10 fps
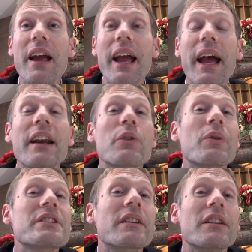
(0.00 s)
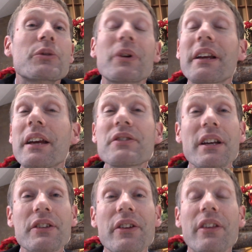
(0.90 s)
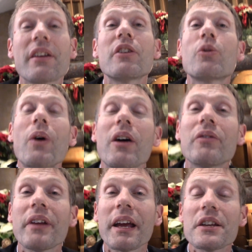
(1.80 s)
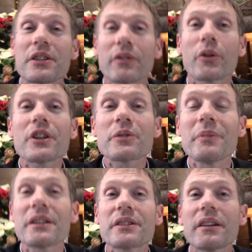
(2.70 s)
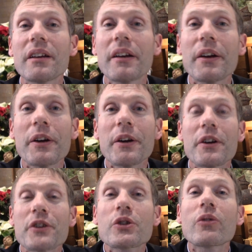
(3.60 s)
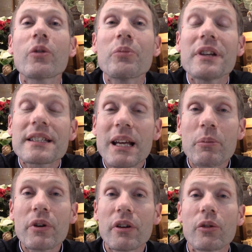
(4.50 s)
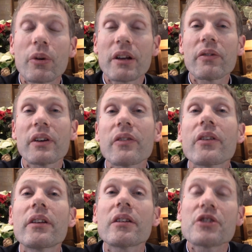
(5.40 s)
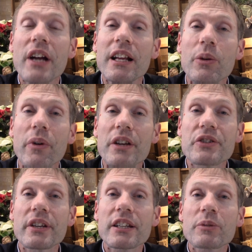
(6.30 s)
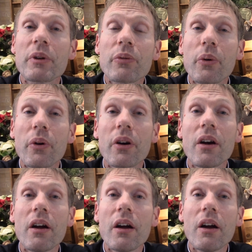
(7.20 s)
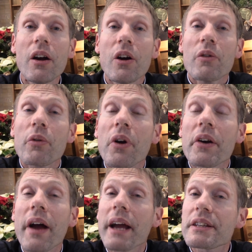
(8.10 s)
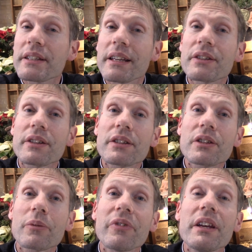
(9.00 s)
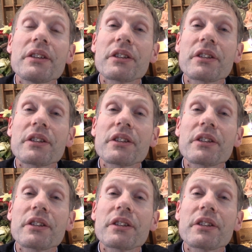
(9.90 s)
and it's what gives us the 12 days of Christmas. So from December 25th until January 6th, but for our diocese, this feast